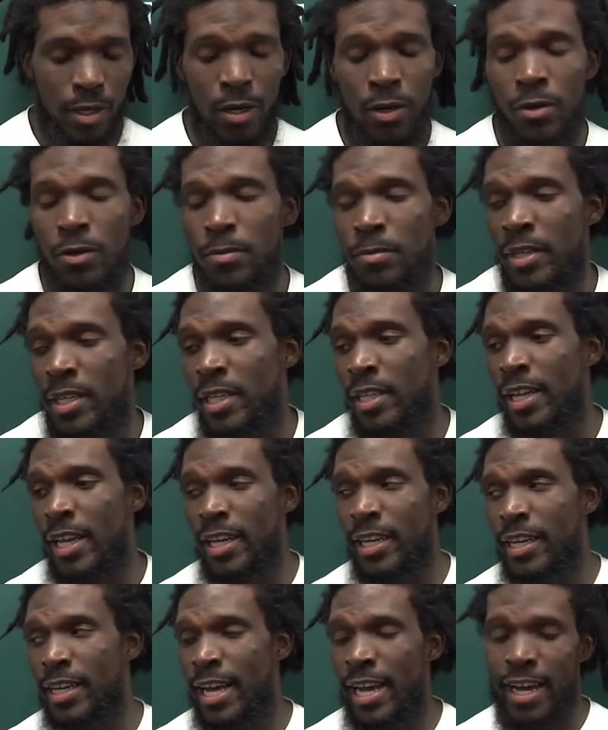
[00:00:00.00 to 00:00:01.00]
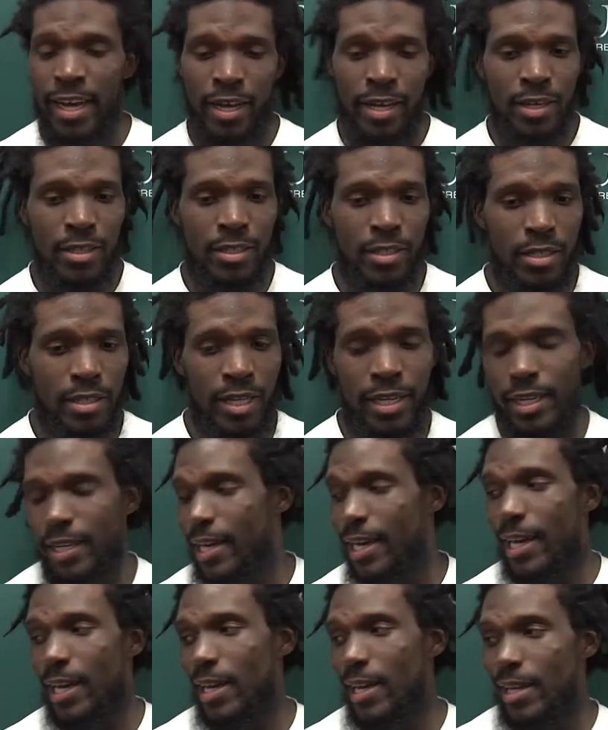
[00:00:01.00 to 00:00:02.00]
Oh, man, they the
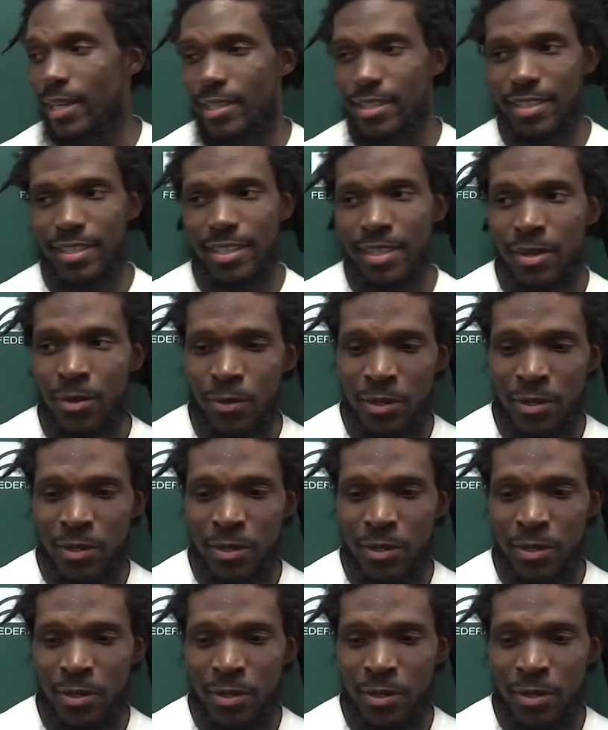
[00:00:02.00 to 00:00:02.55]
guys.